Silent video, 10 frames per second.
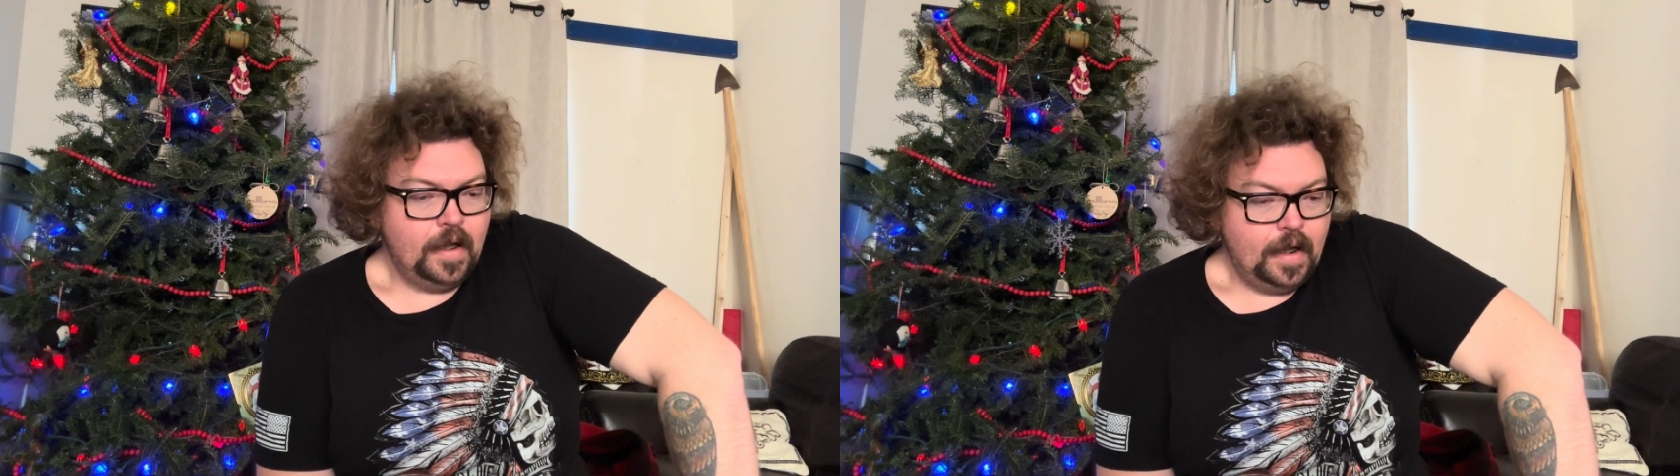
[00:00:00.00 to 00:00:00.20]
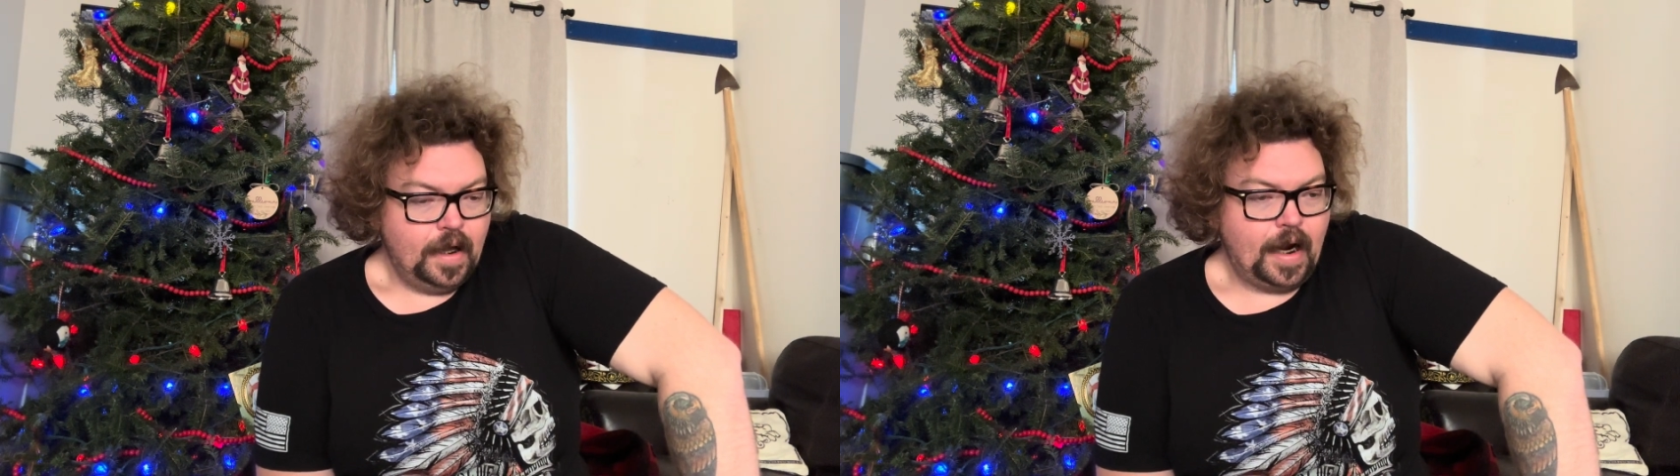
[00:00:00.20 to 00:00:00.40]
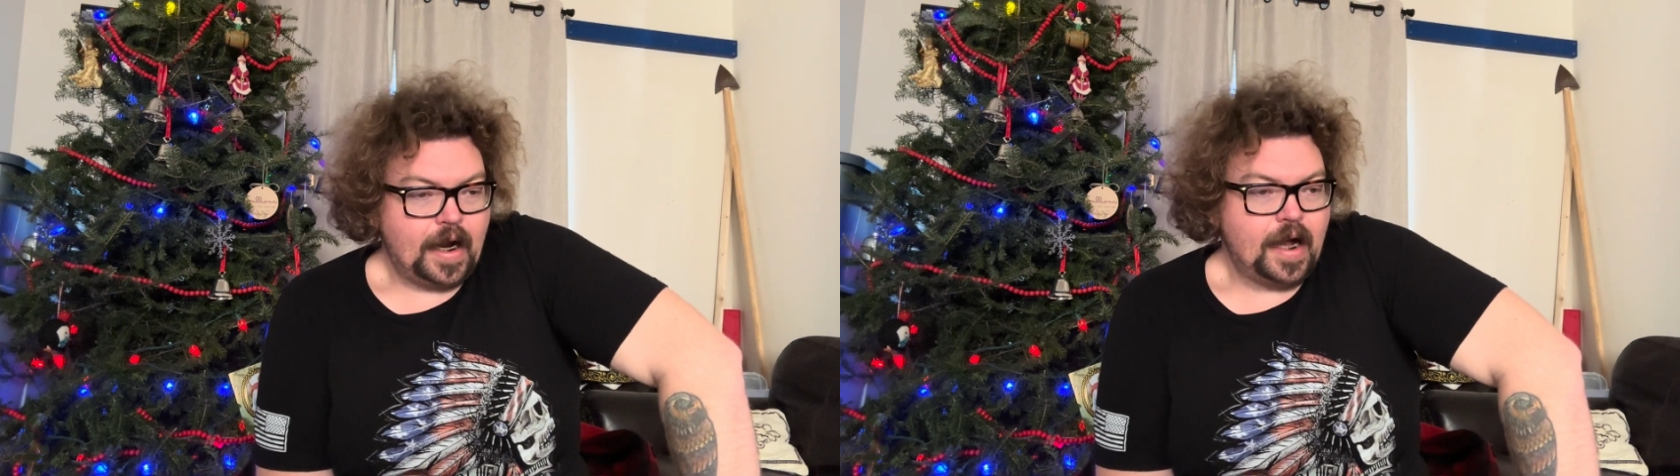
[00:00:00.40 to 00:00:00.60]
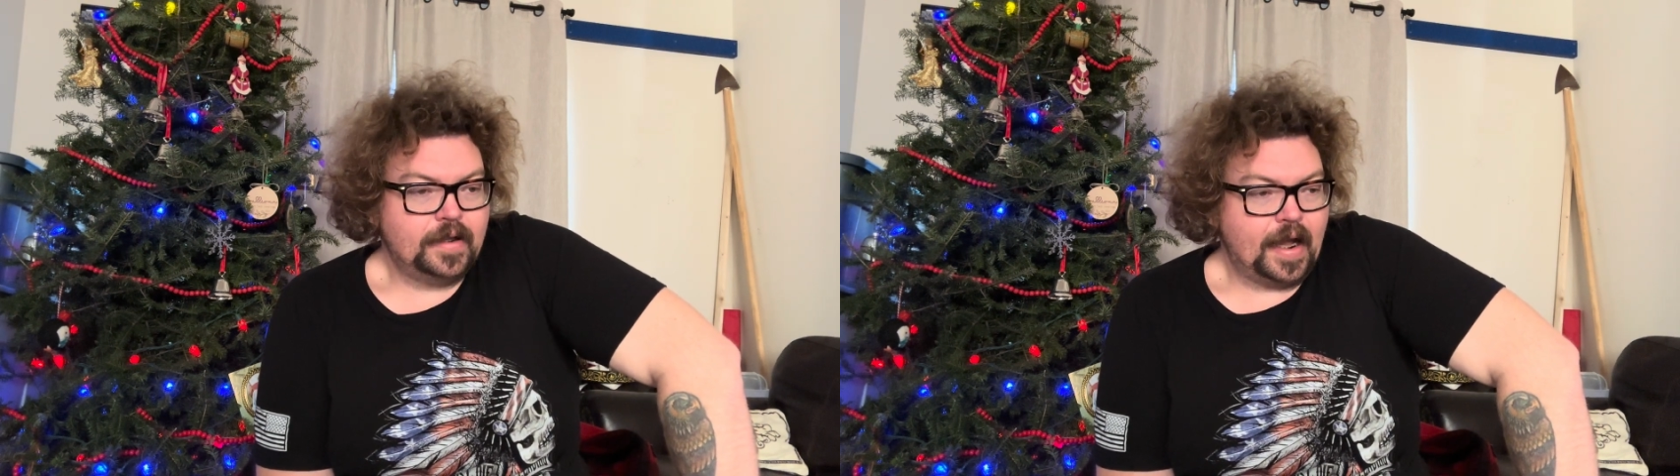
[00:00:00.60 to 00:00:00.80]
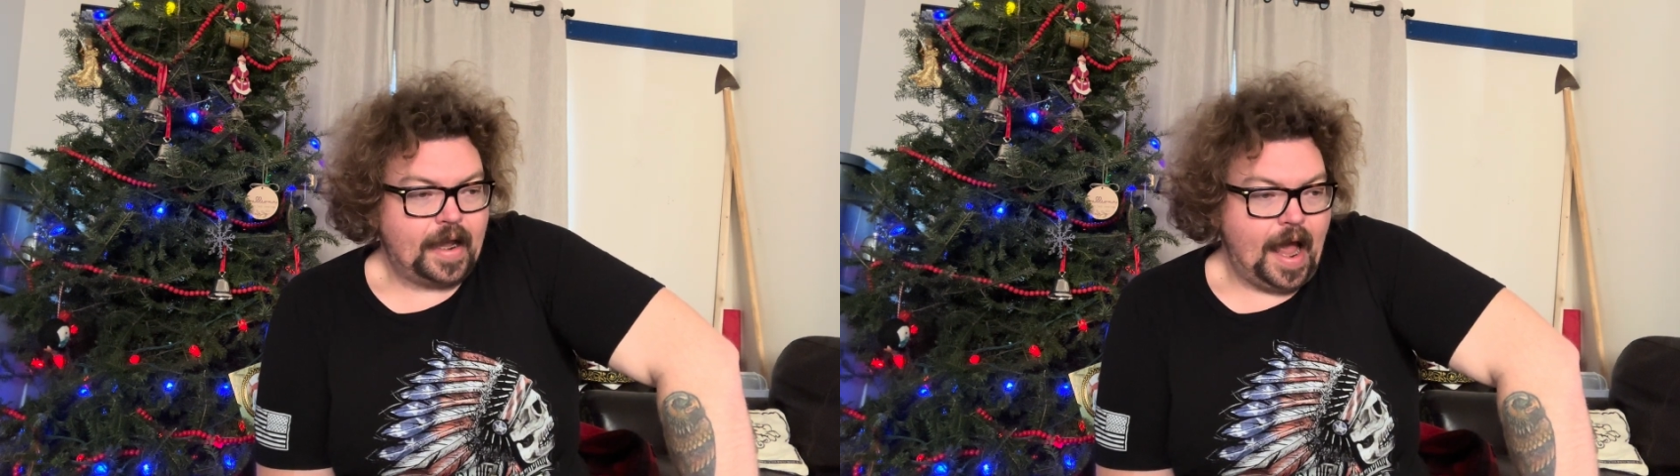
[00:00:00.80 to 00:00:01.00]
And I got in
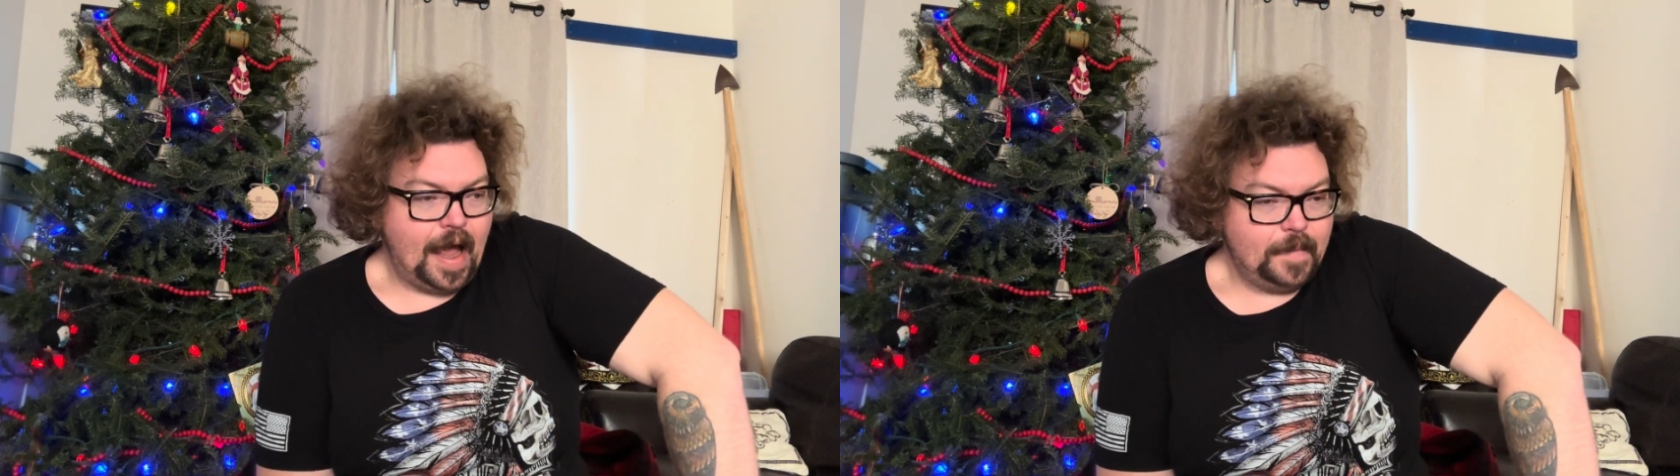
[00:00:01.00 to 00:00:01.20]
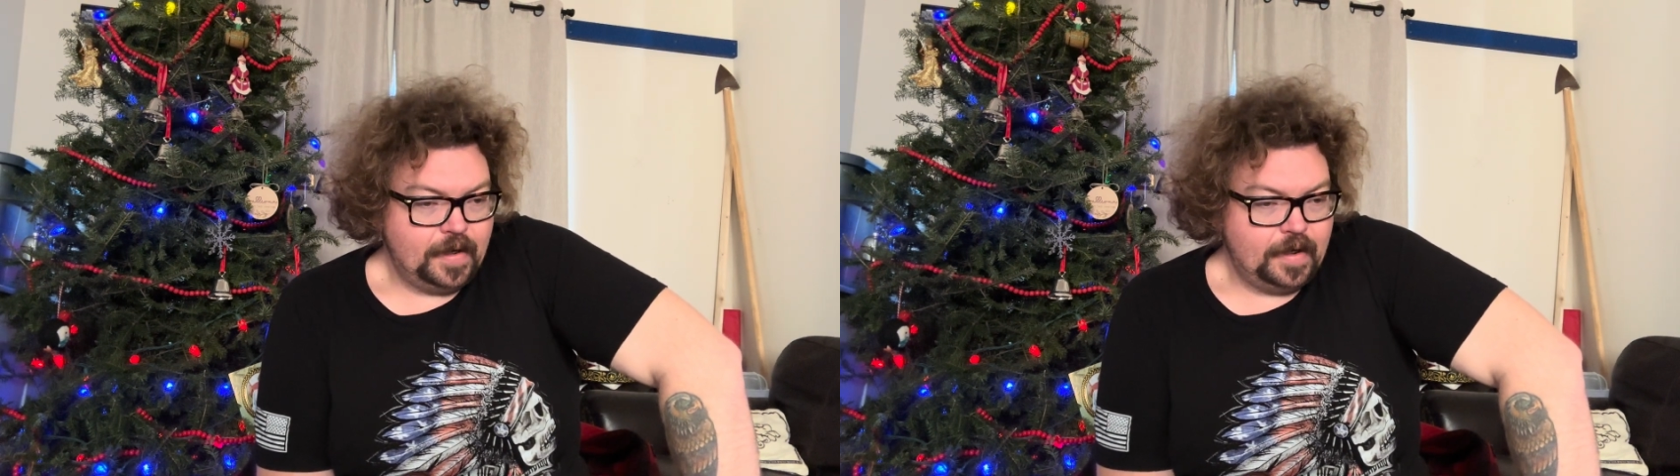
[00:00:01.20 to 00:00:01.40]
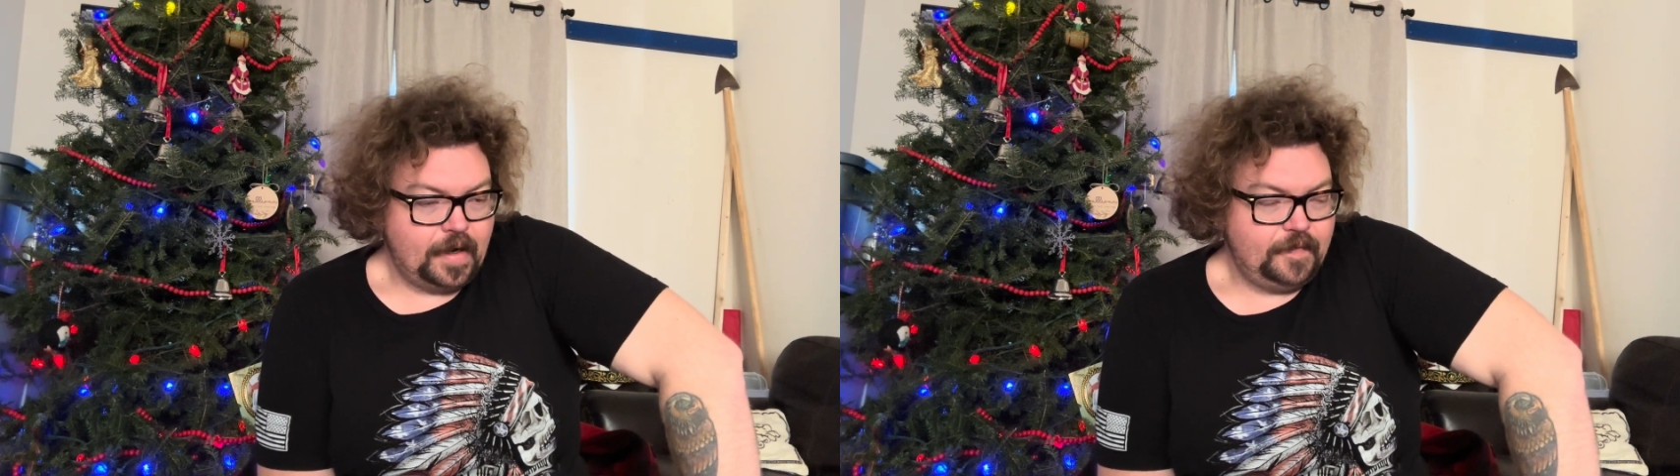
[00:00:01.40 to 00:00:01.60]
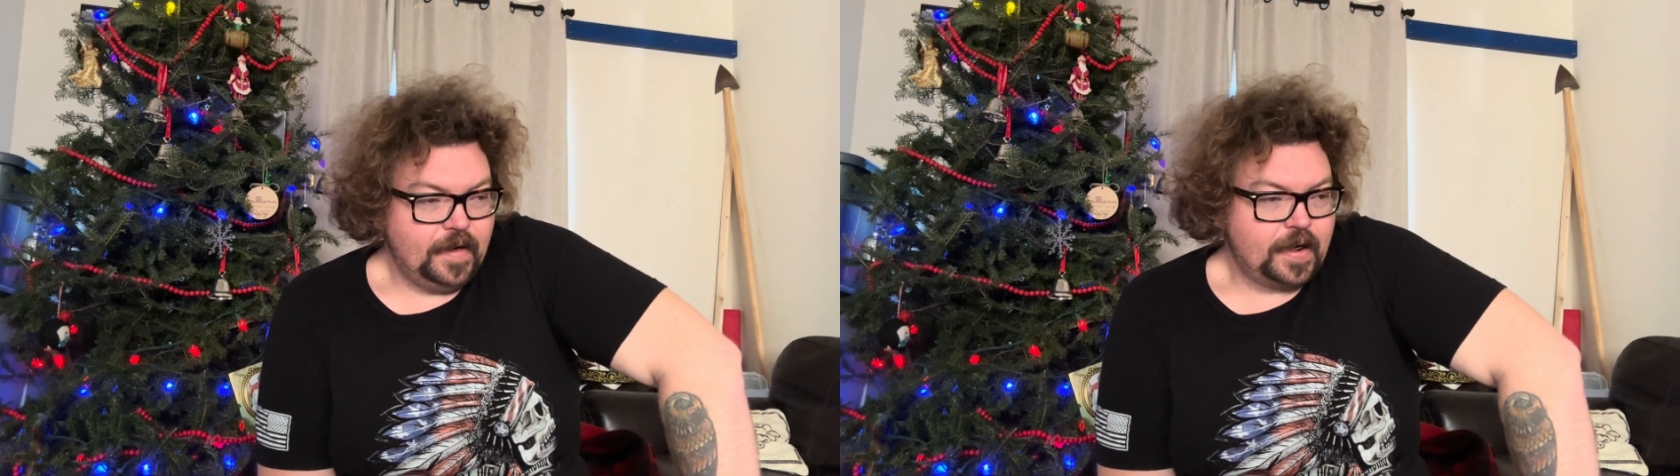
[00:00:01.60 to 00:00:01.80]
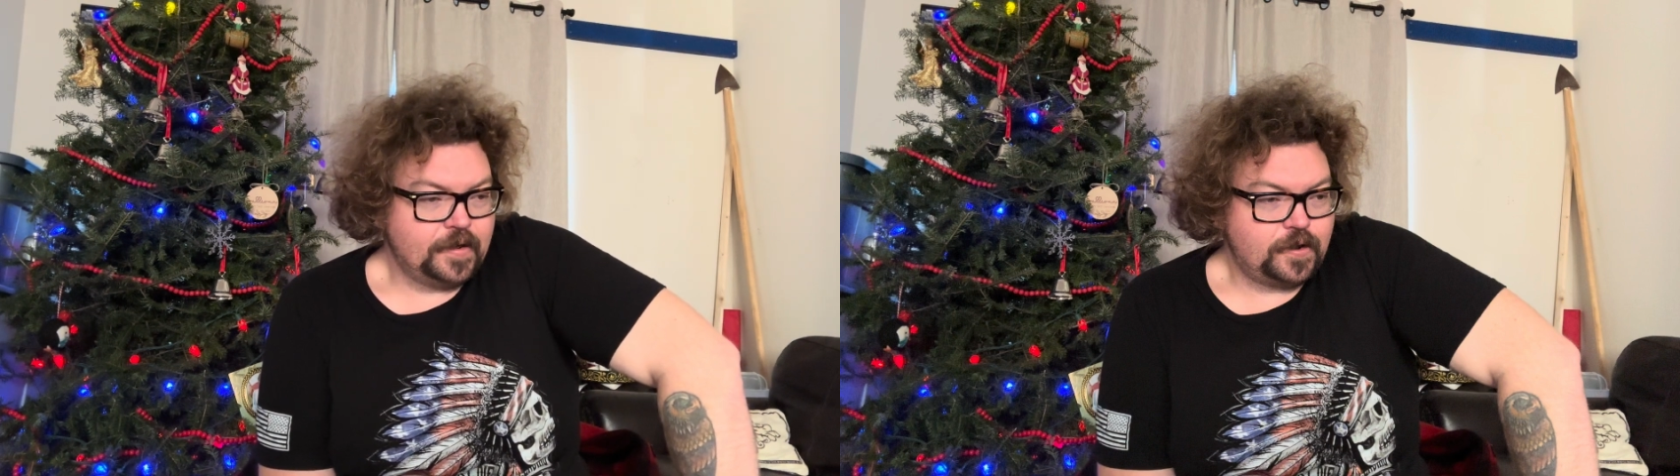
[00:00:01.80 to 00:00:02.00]
that cabin and I
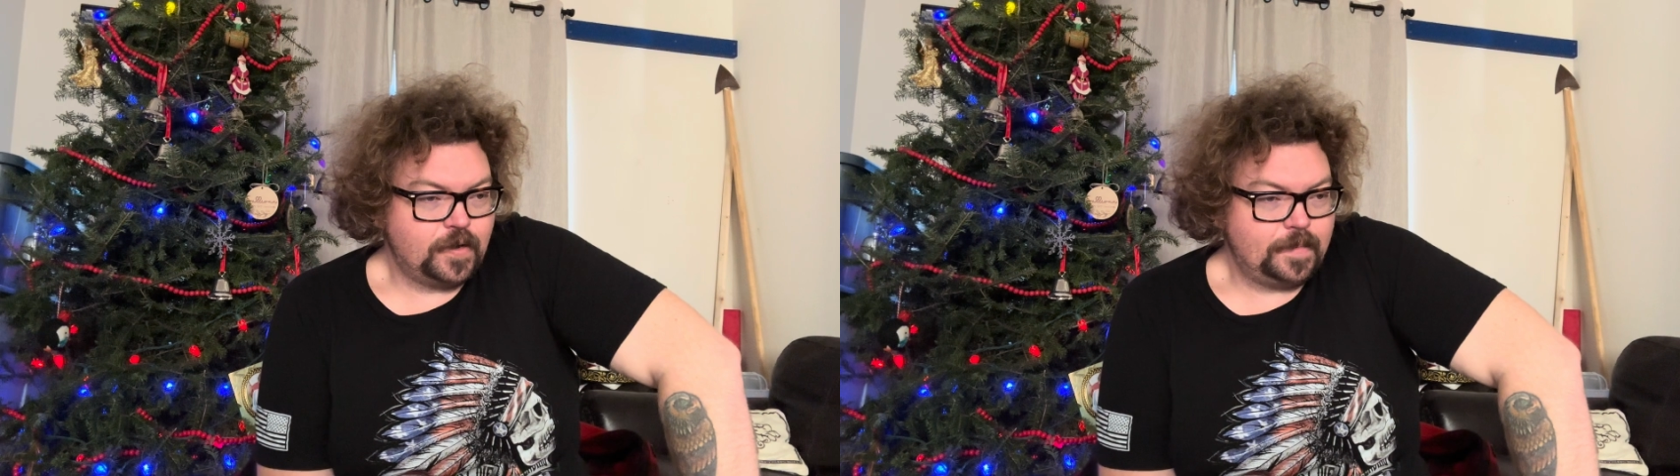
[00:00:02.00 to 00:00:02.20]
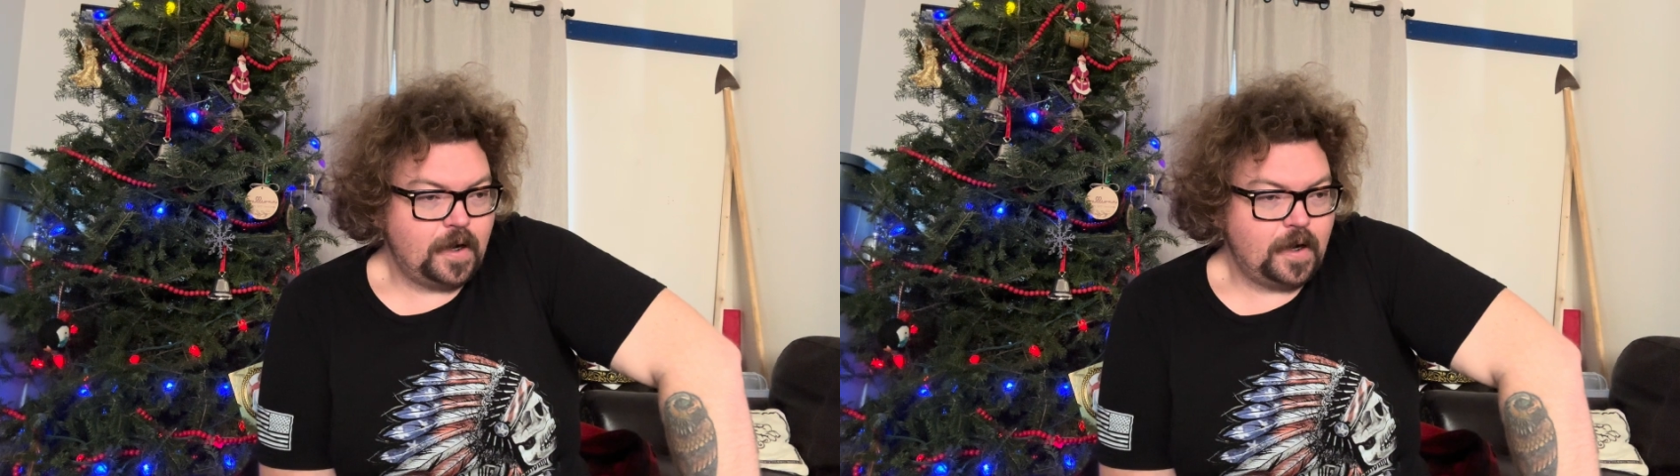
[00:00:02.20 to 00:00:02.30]
fucking stripped